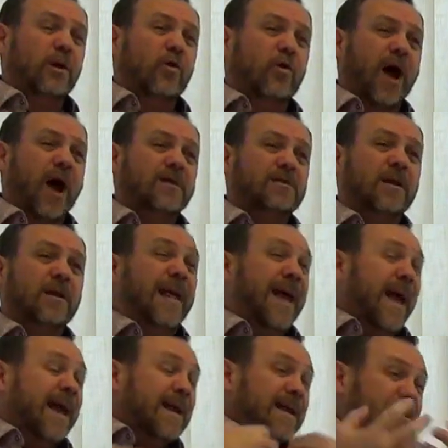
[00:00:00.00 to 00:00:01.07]
a Christ.
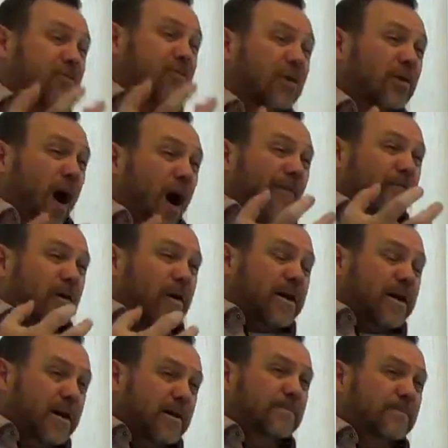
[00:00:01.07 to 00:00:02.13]
And He's going to offer
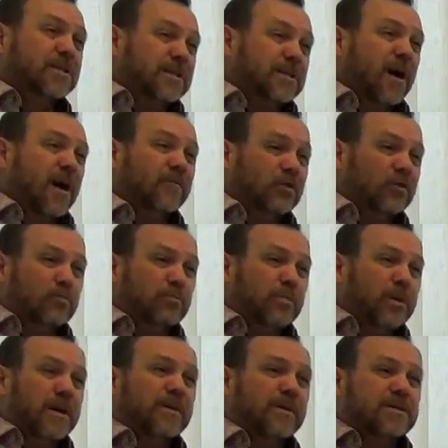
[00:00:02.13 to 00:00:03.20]
Himself to
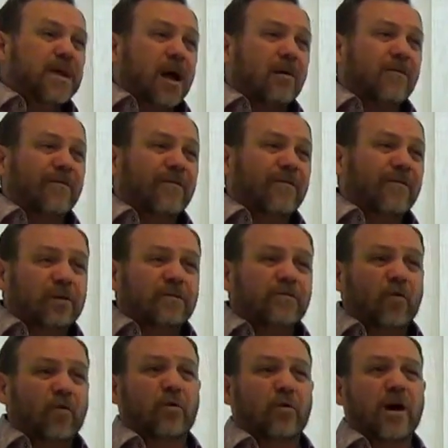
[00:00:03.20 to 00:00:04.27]
be the sacrifice
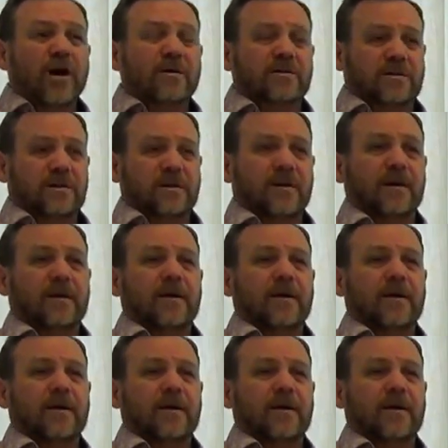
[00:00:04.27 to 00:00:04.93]
for us.